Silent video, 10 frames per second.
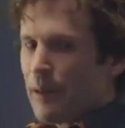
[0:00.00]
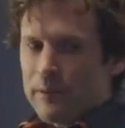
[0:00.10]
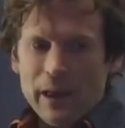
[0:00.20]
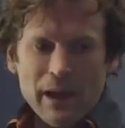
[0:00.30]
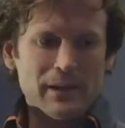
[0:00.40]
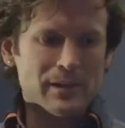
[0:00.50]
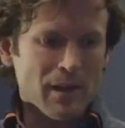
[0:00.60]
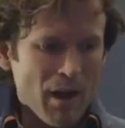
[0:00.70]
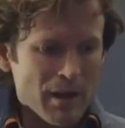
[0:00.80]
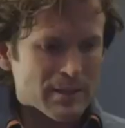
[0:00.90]
that is
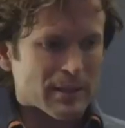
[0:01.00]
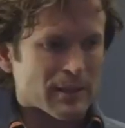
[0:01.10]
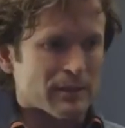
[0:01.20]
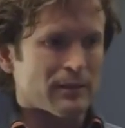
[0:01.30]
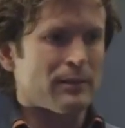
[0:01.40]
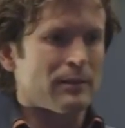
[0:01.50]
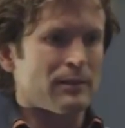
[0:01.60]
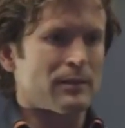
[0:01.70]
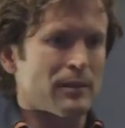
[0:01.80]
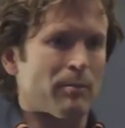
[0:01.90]
causing
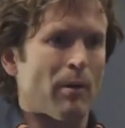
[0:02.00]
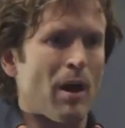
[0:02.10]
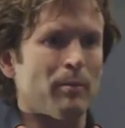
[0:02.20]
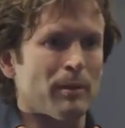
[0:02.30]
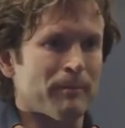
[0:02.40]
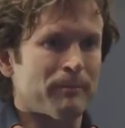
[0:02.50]
the problem?